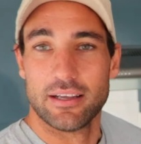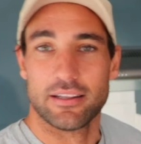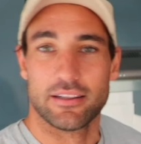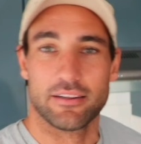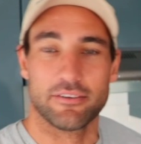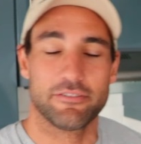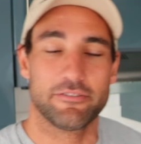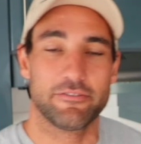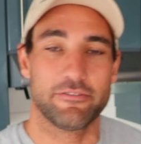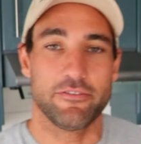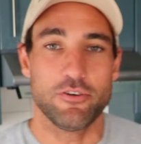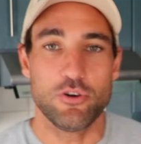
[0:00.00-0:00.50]
the
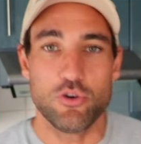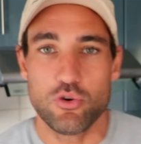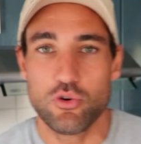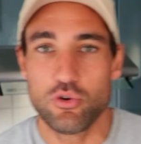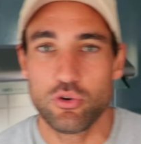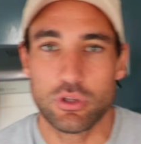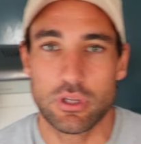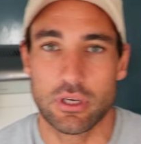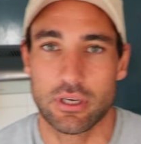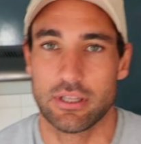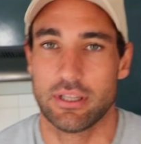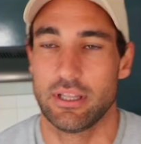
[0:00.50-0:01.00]

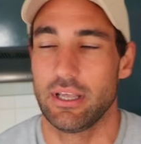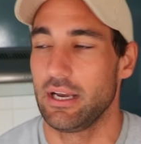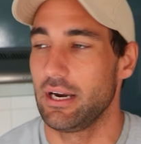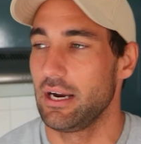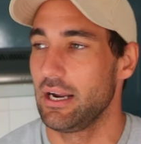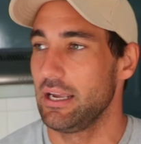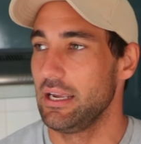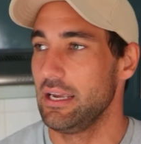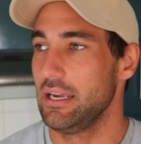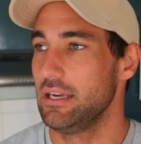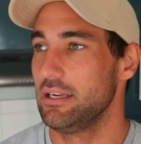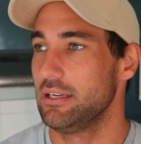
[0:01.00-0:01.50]
food that
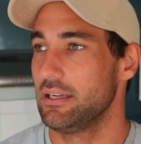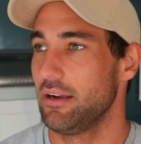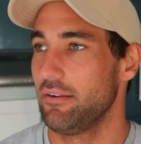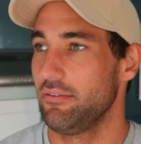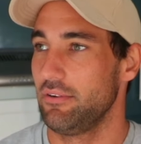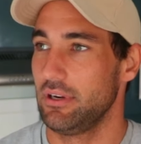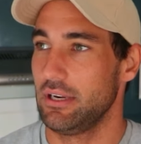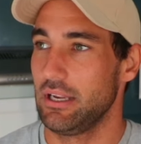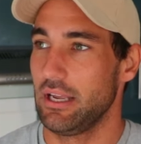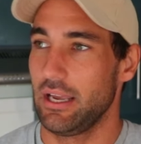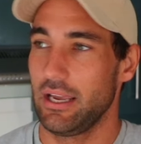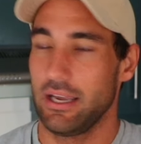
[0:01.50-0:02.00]
I eat
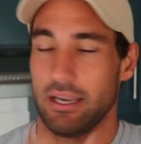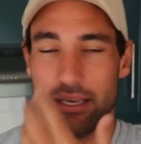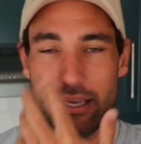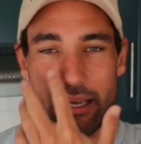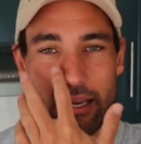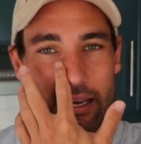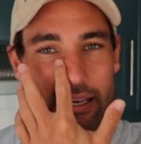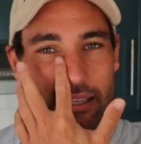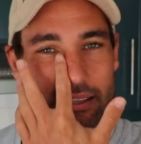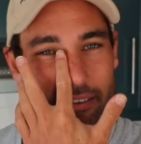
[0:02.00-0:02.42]
every day,